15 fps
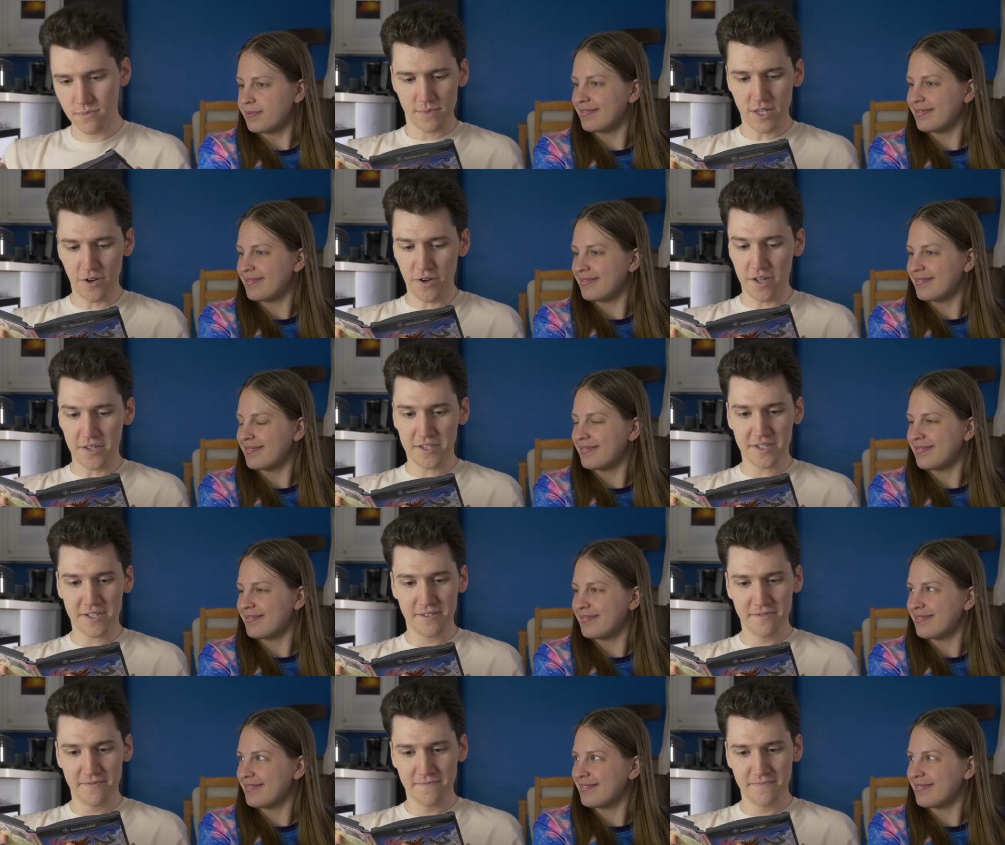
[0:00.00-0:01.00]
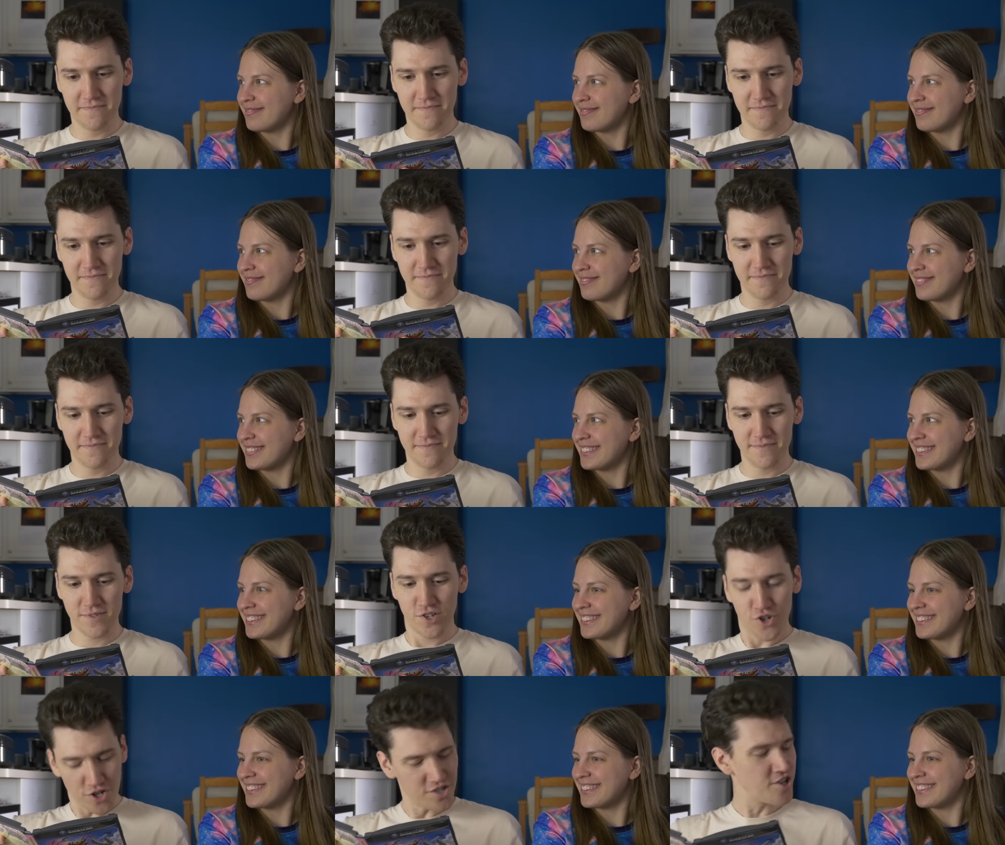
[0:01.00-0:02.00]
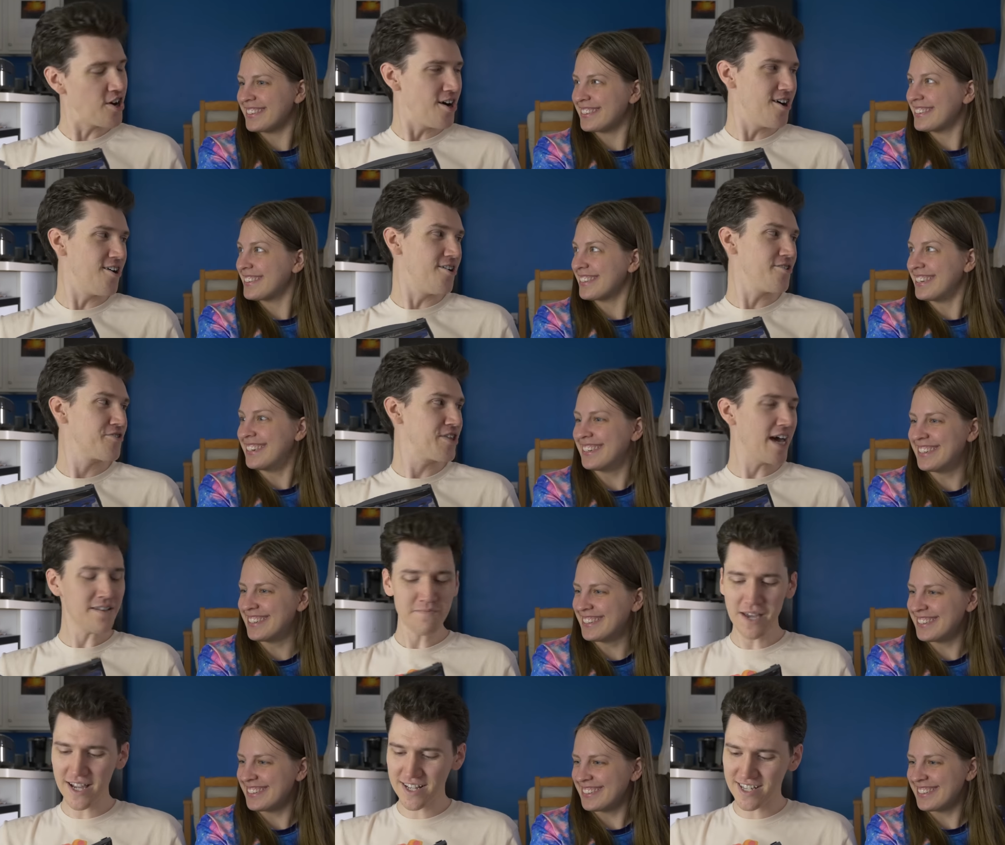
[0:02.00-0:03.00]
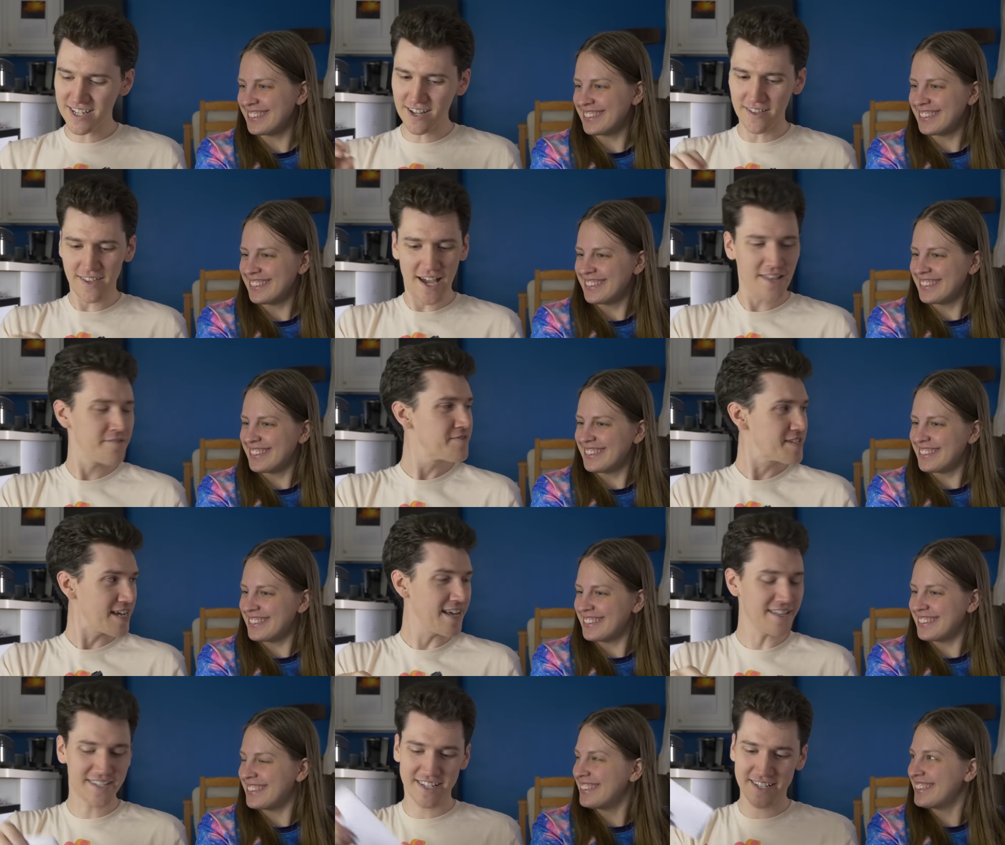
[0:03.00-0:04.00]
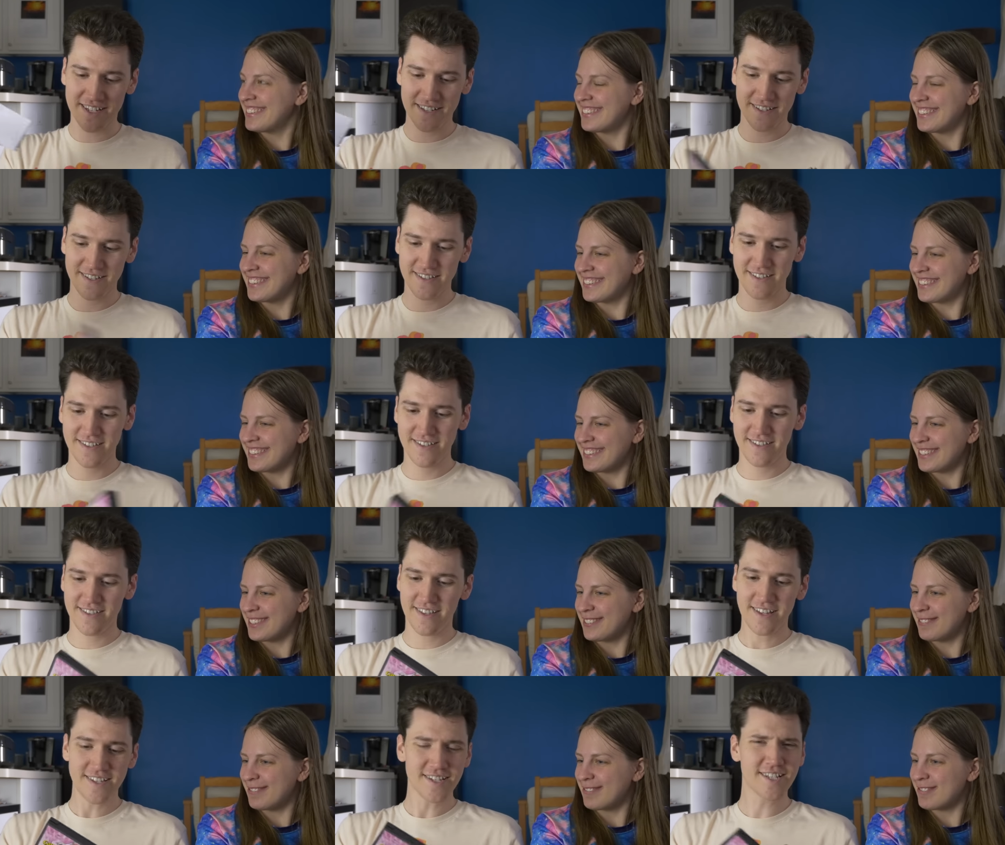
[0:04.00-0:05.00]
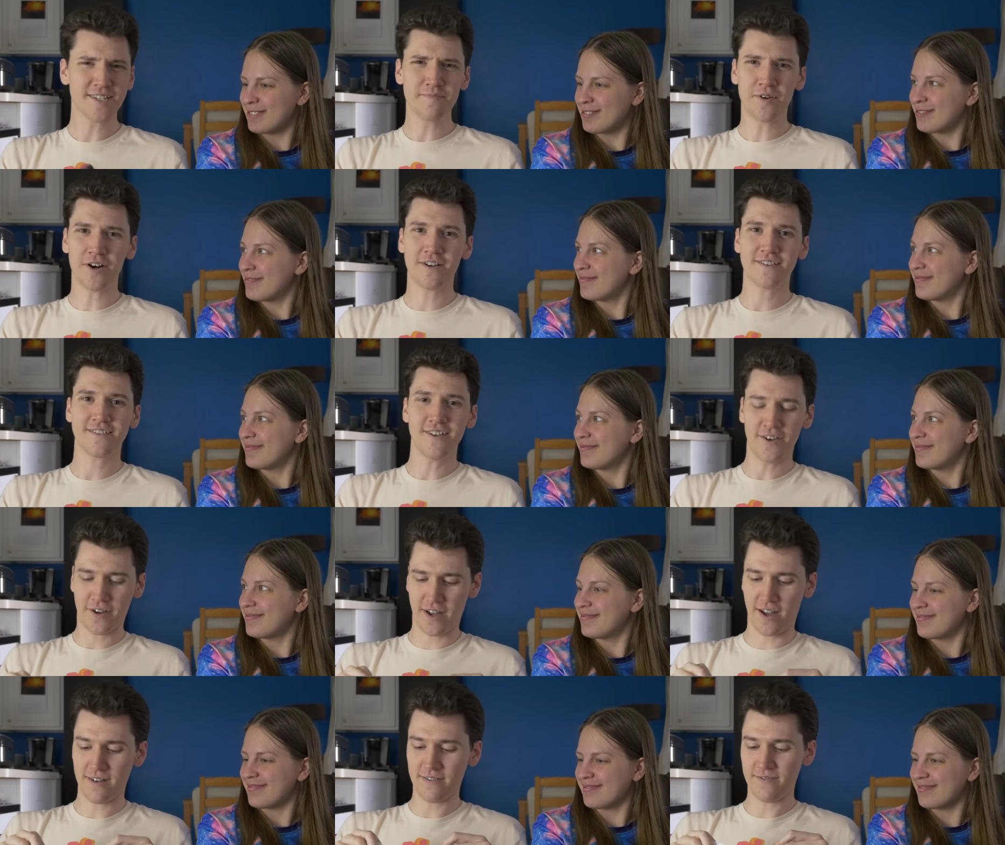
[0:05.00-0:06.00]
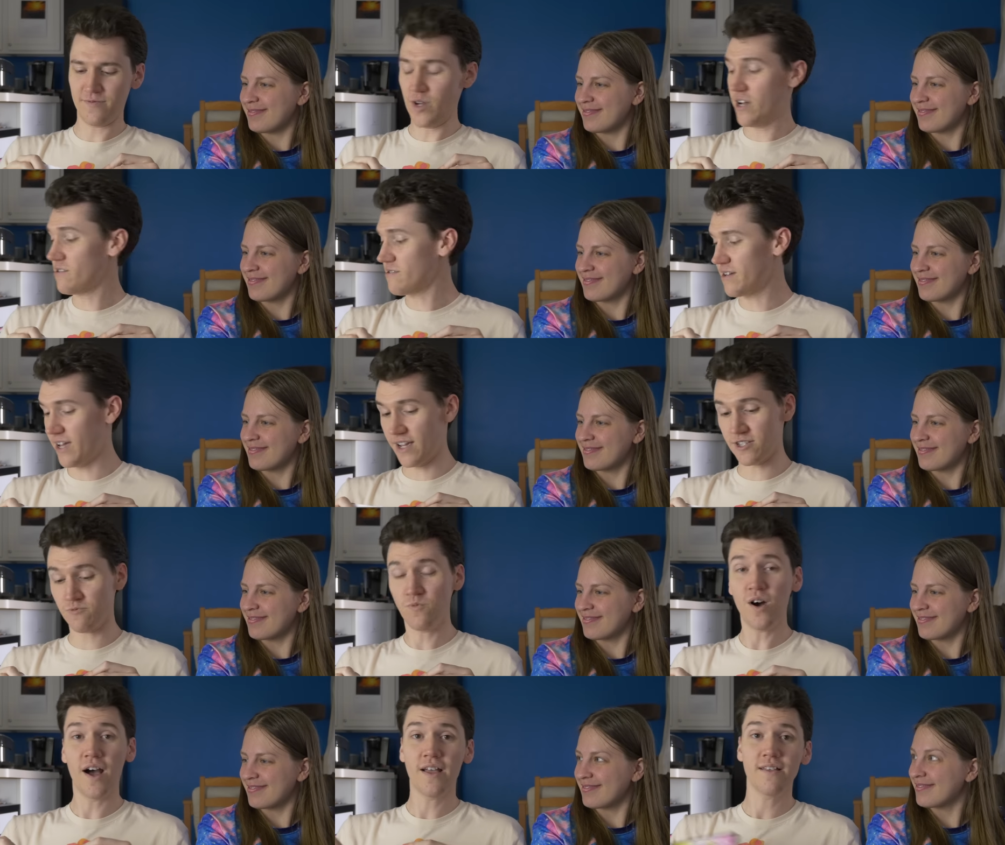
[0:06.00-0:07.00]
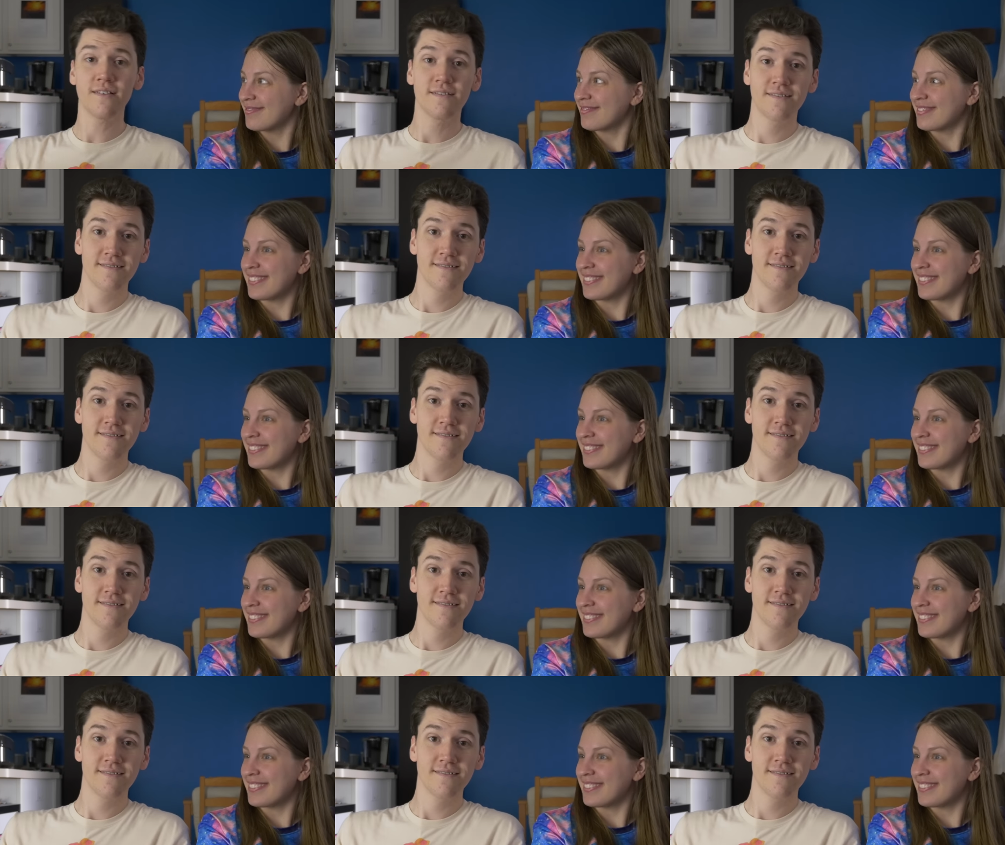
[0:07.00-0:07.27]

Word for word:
Speaker 1: There is. Good call. that makes a lot of sense. That's a smart, okay. Well, guess what?